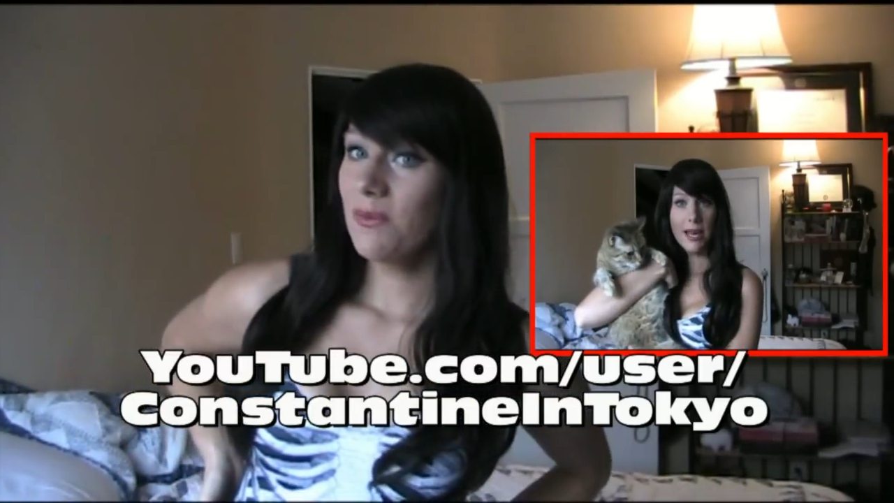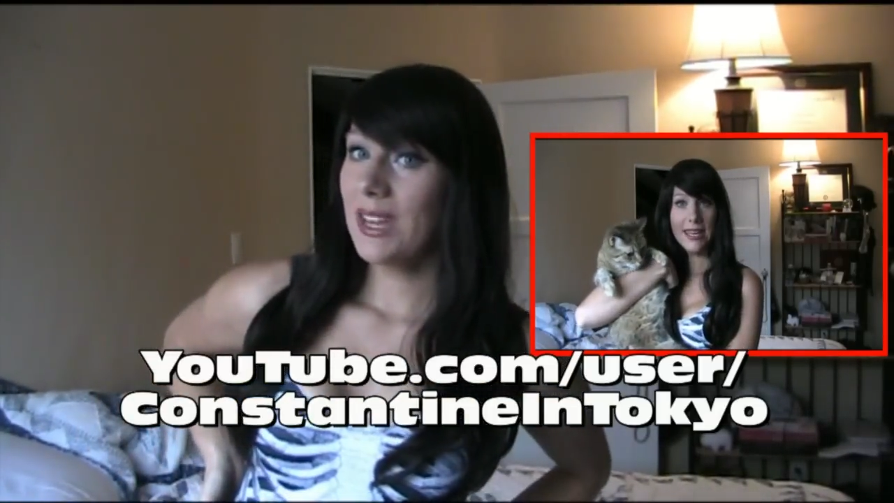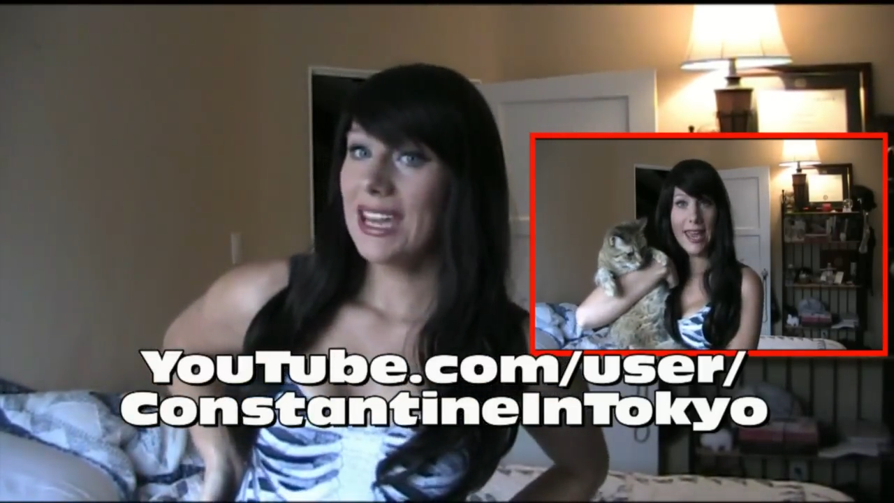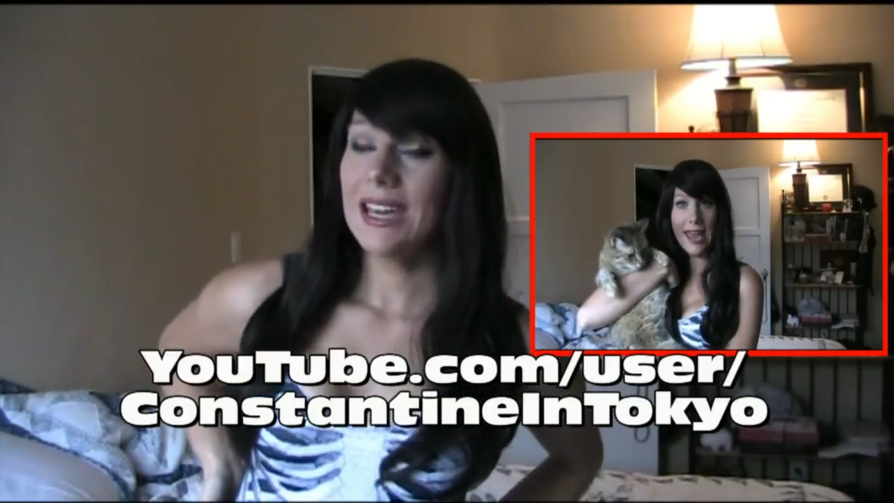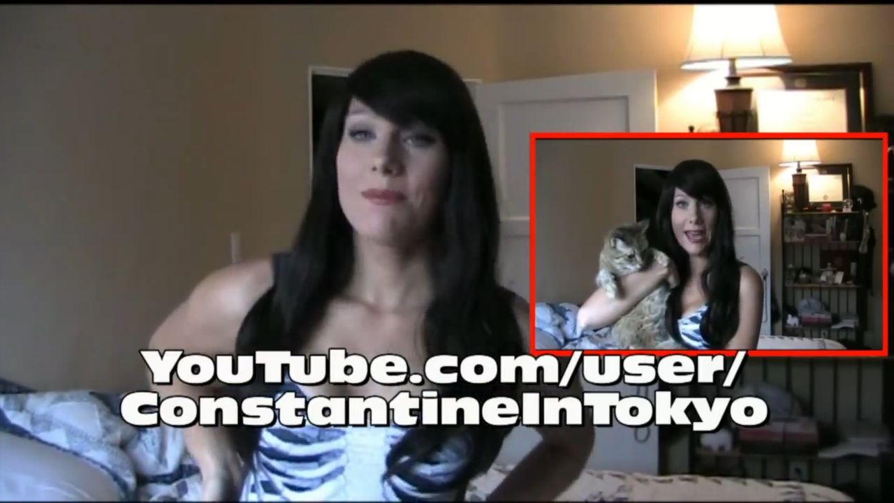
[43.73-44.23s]

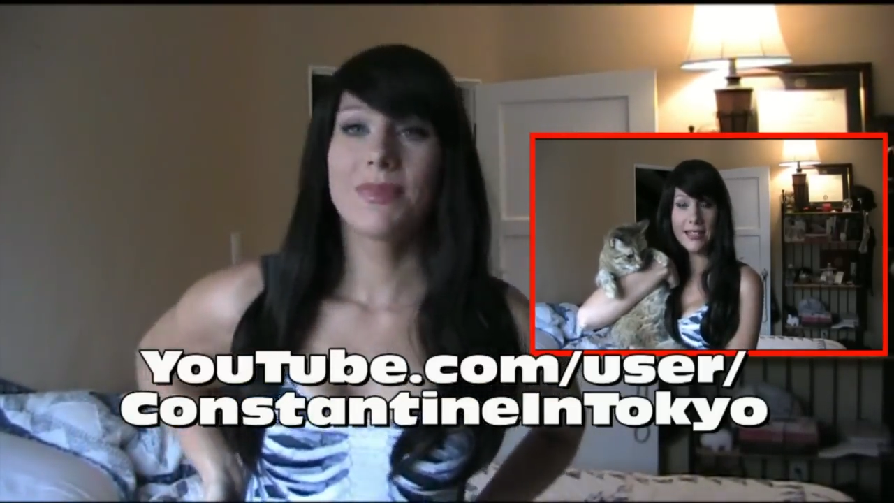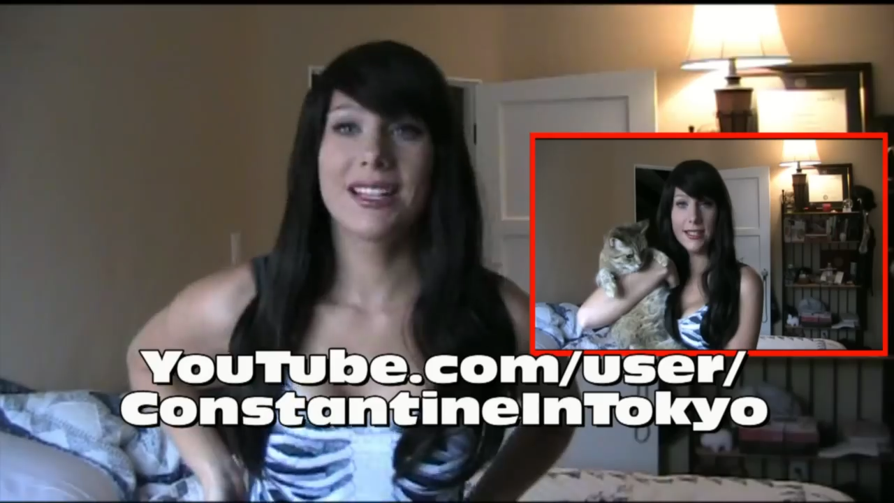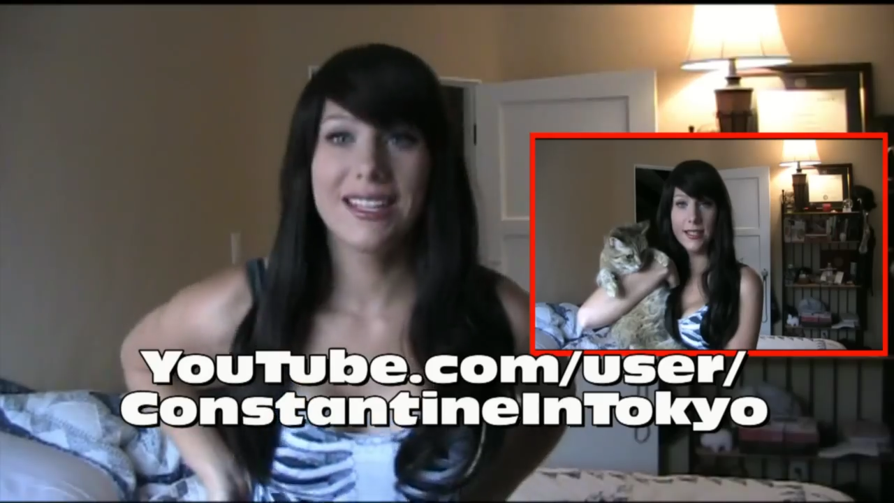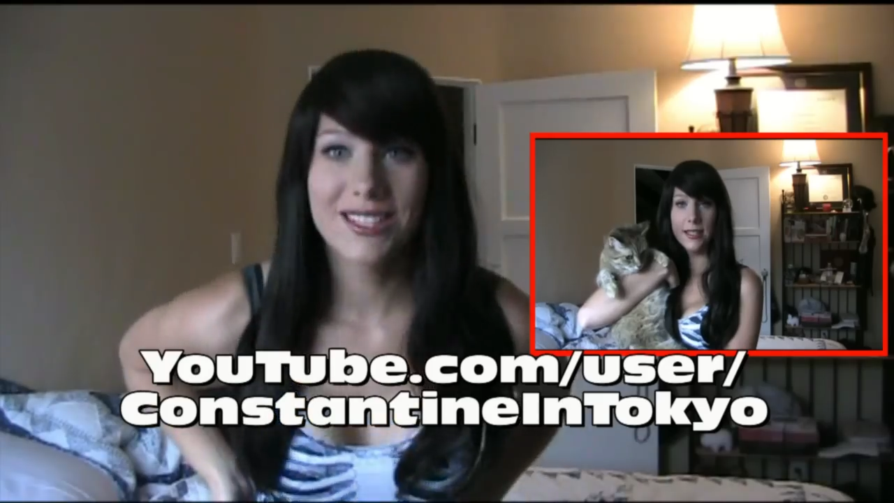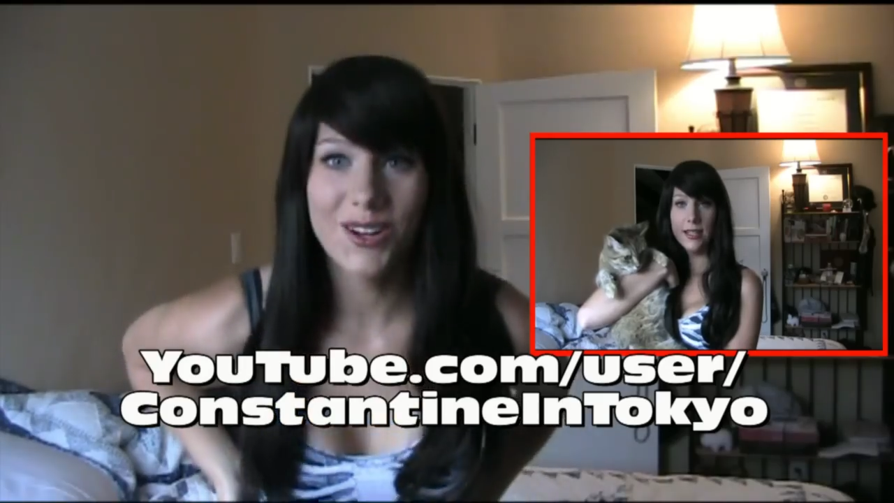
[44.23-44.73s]
me,
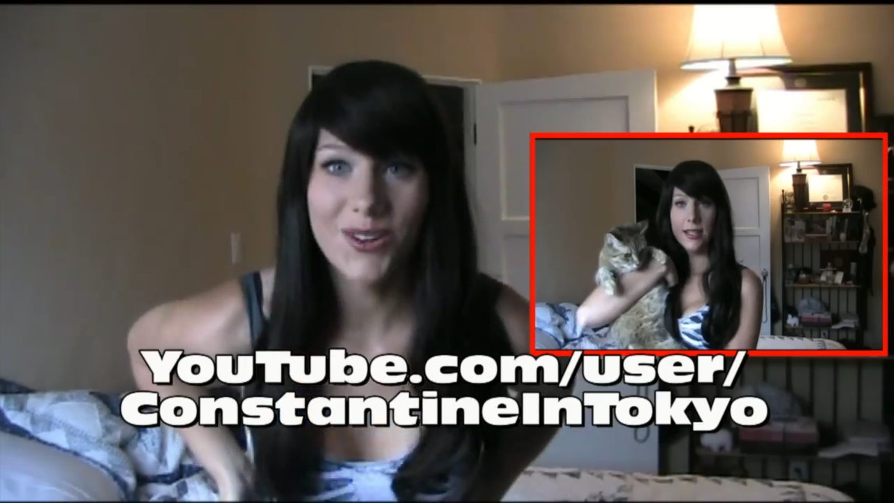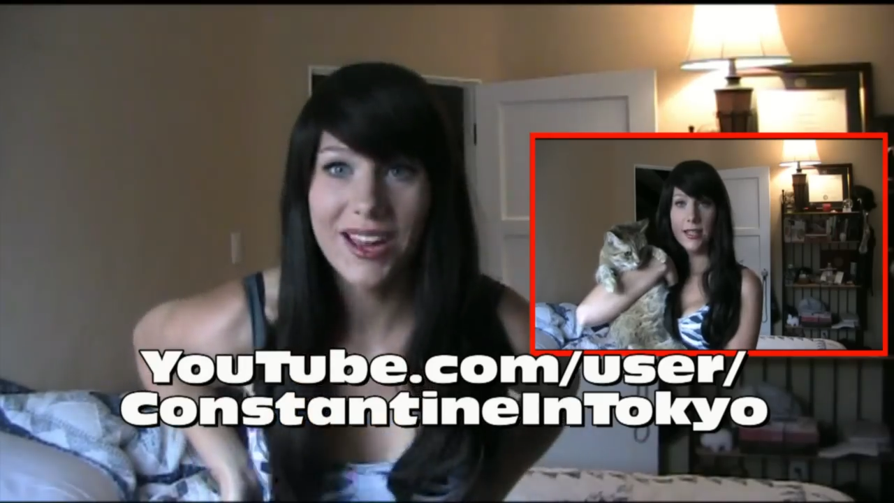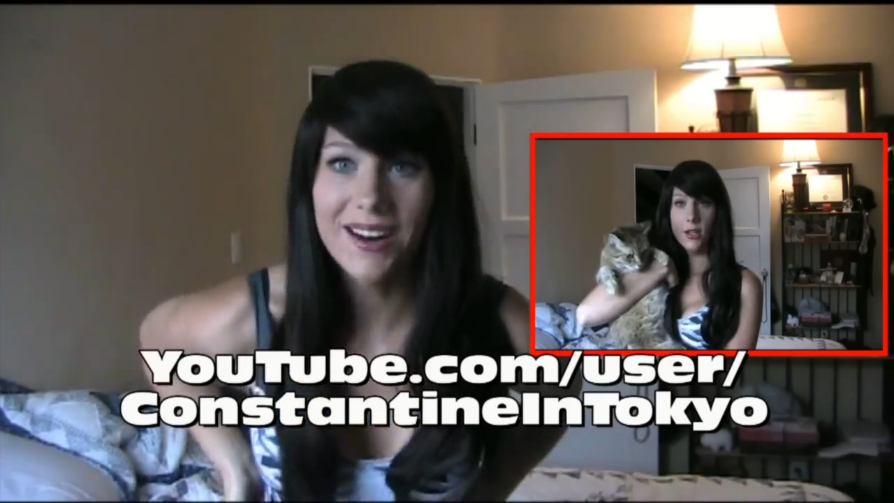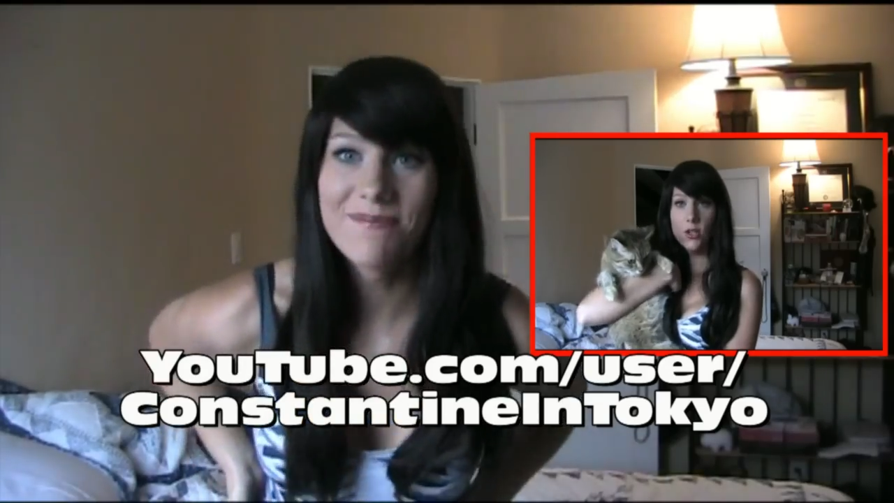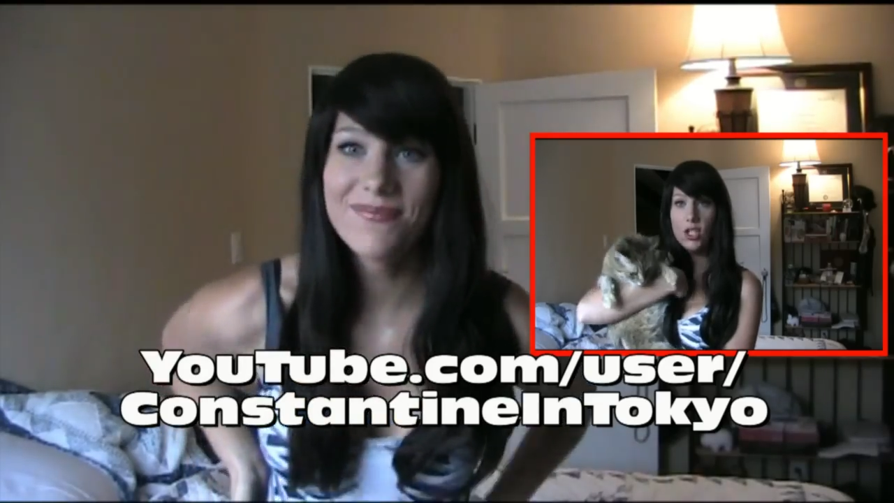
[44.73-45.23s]
please go
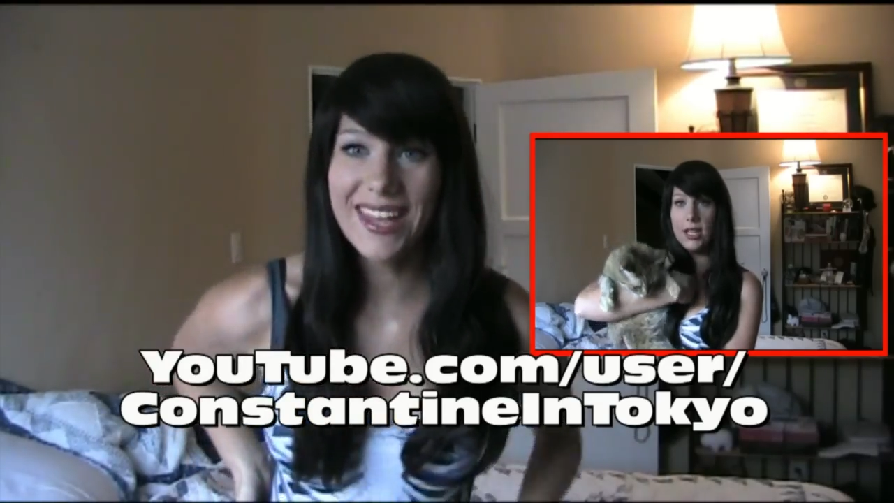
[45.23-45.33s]
there.